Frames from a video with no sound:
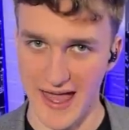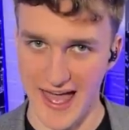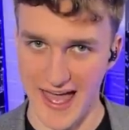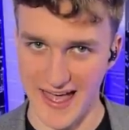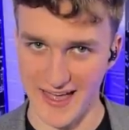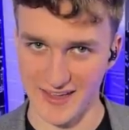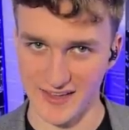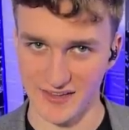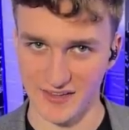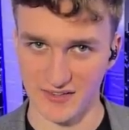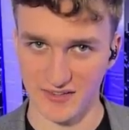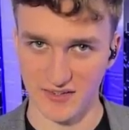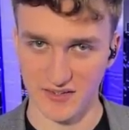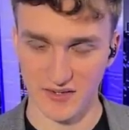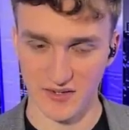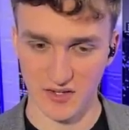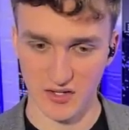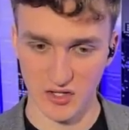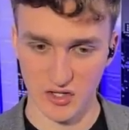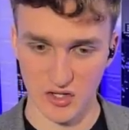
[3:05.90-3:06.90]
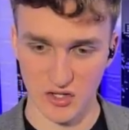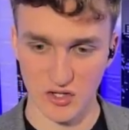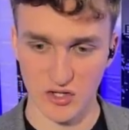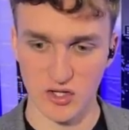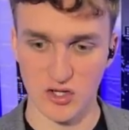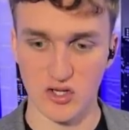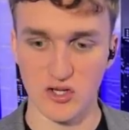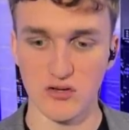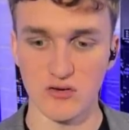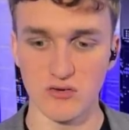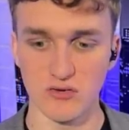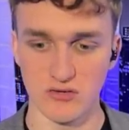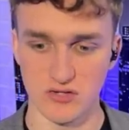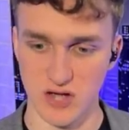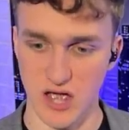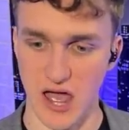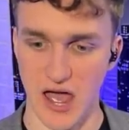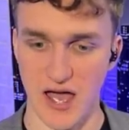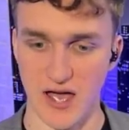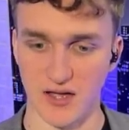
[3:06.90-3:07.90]
as huge
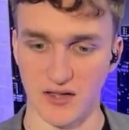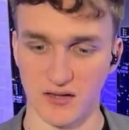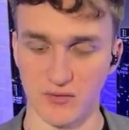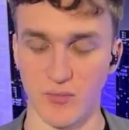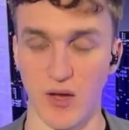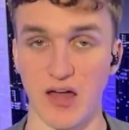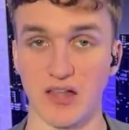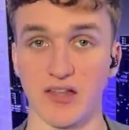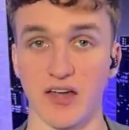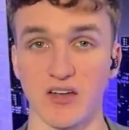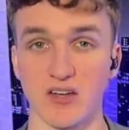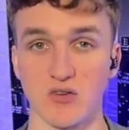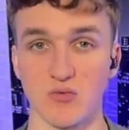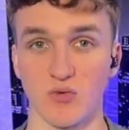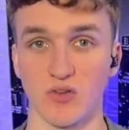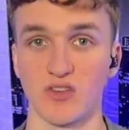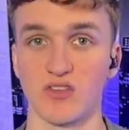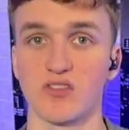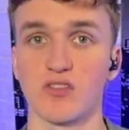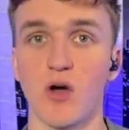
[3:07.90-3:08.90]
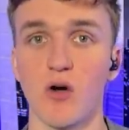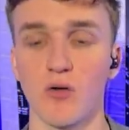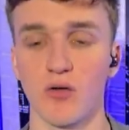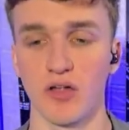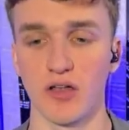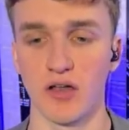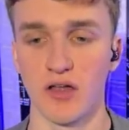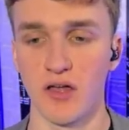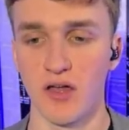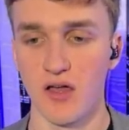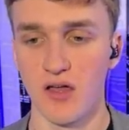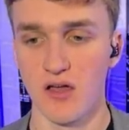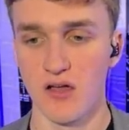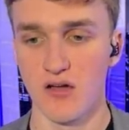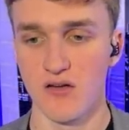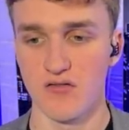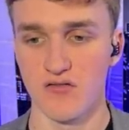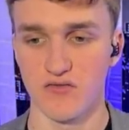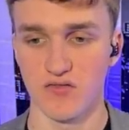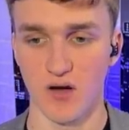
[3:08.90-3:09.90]
as my election was stolen
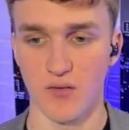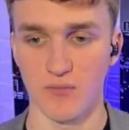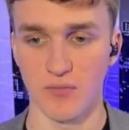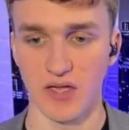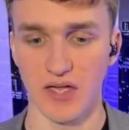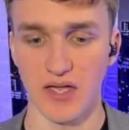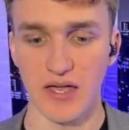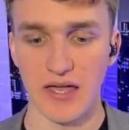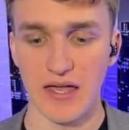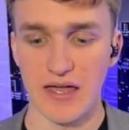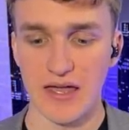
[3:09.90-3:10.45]
from me.